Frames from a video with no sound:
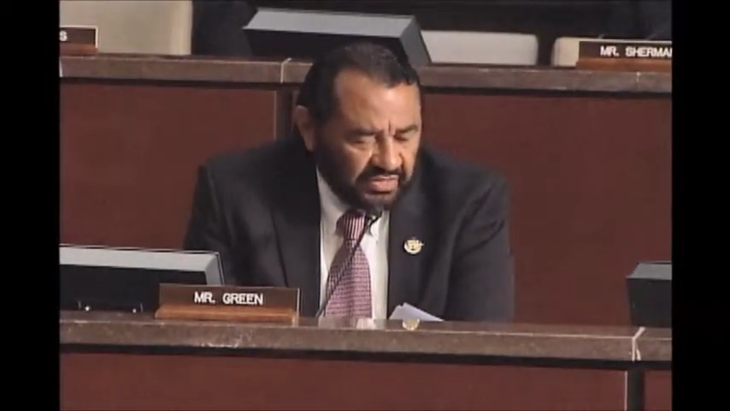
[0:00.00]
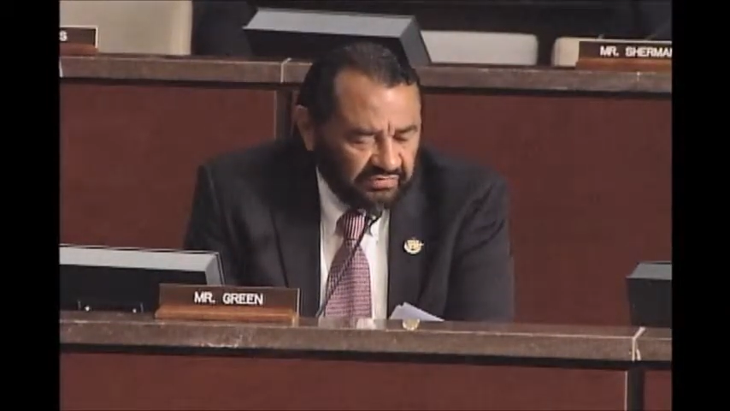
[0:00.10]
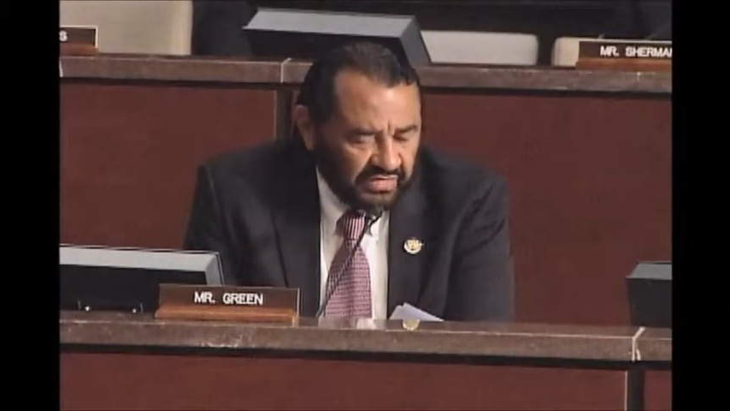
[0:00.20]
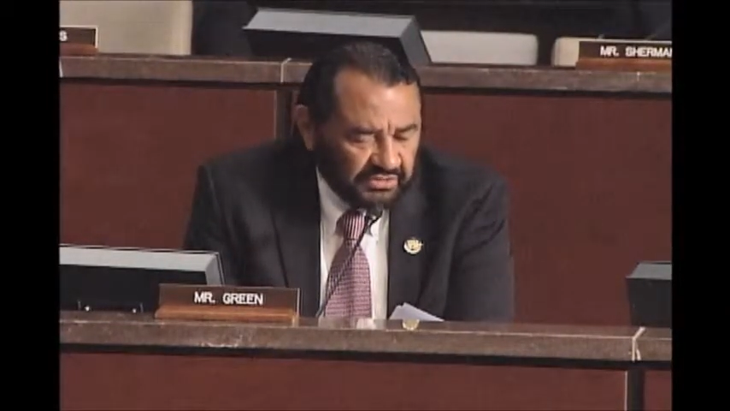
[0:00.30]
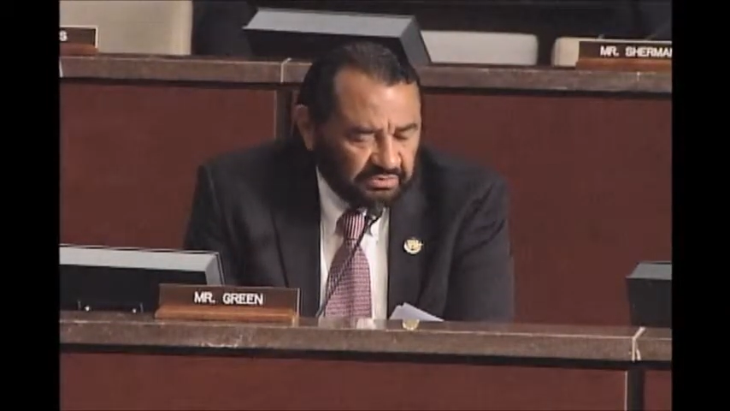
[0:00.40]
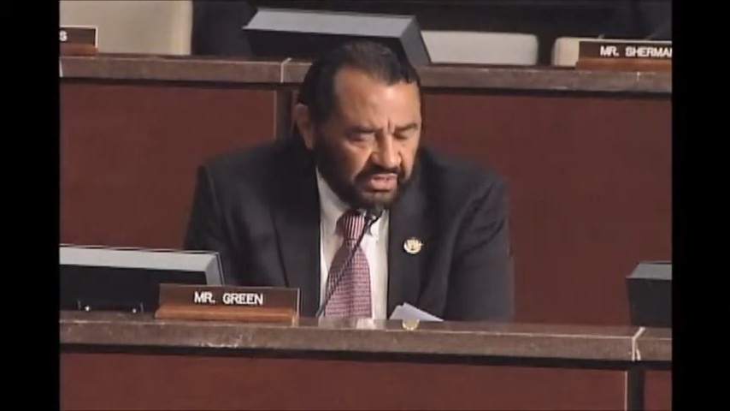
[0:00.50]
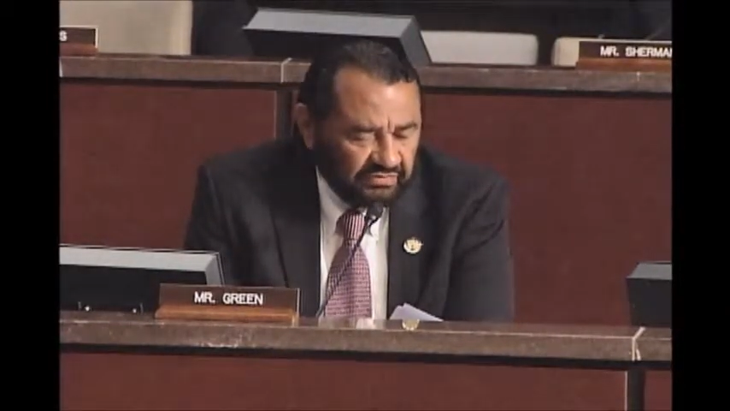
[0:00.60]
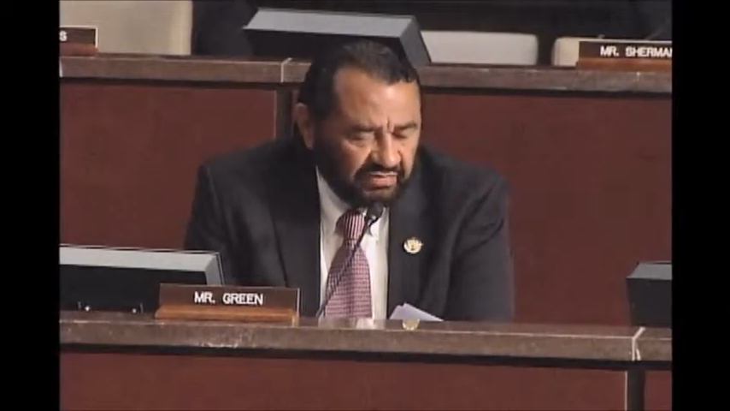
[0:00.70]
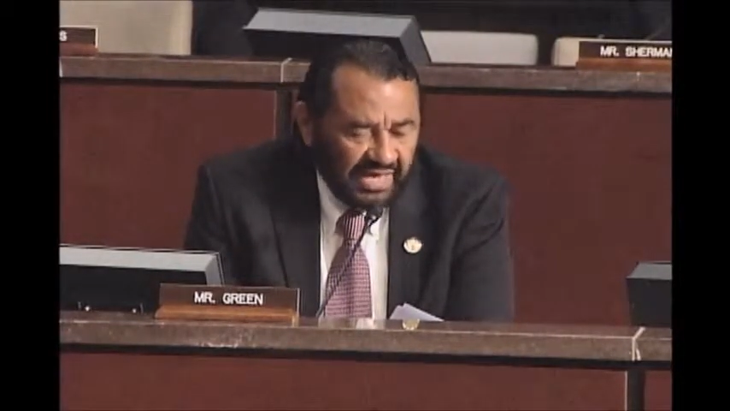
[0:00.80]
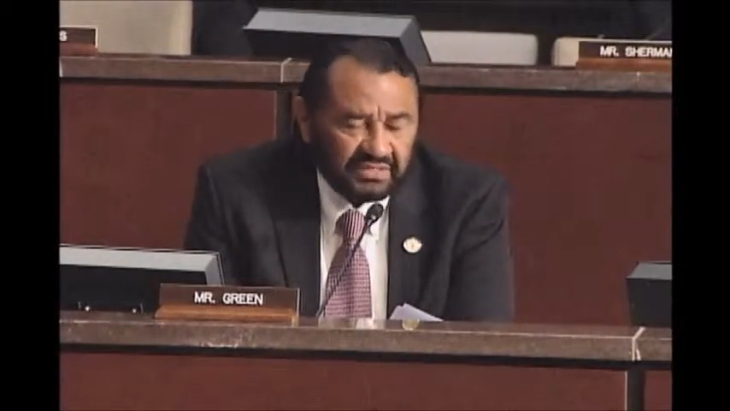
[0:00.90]
investment
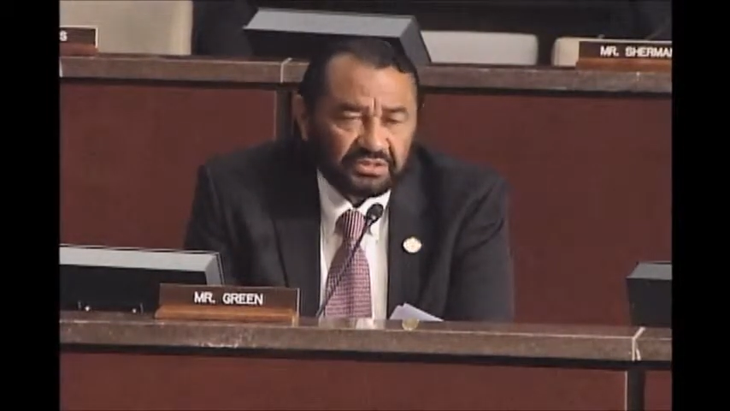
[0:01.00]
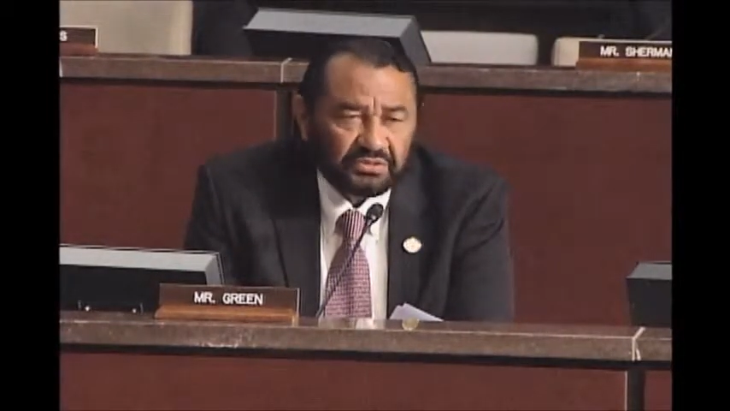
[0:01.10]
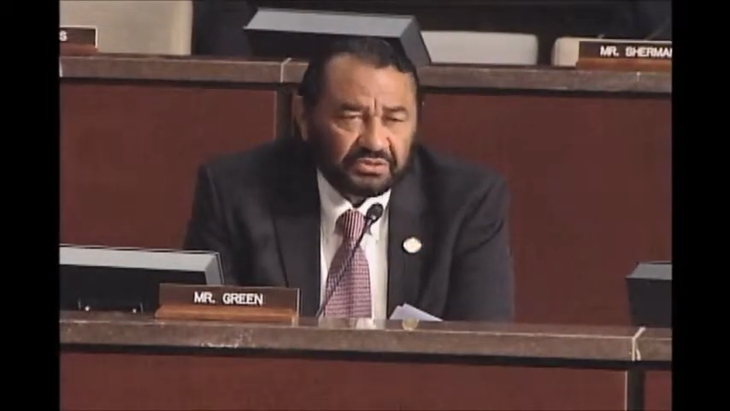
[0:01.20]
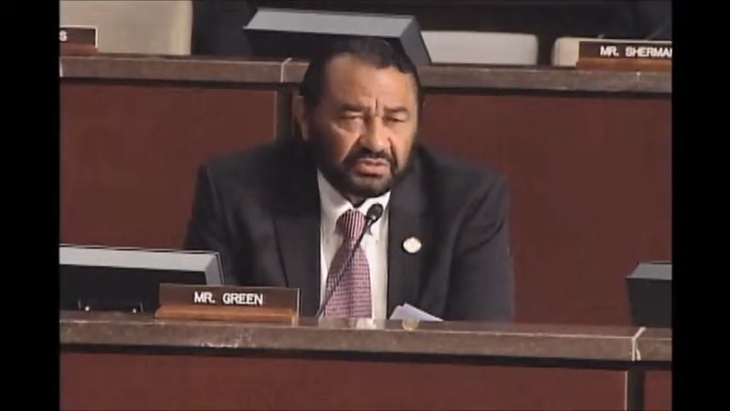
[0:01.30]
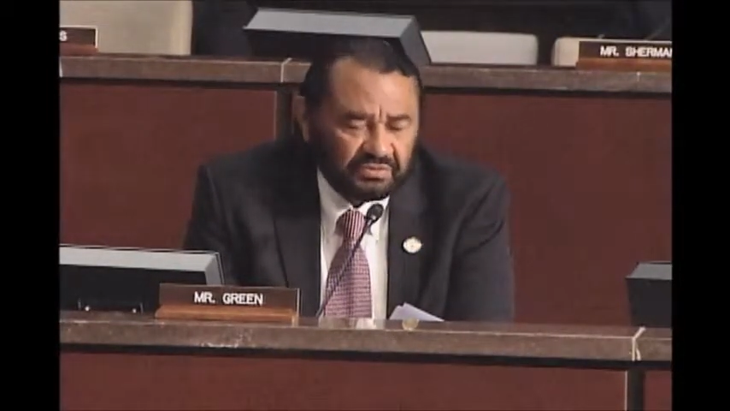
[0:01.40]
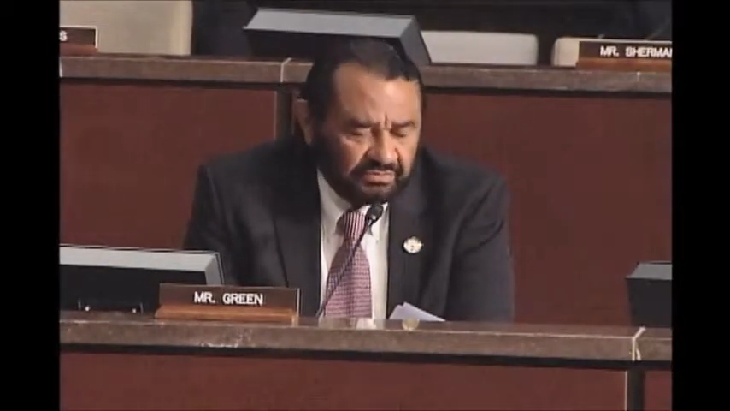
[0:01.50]
advisors,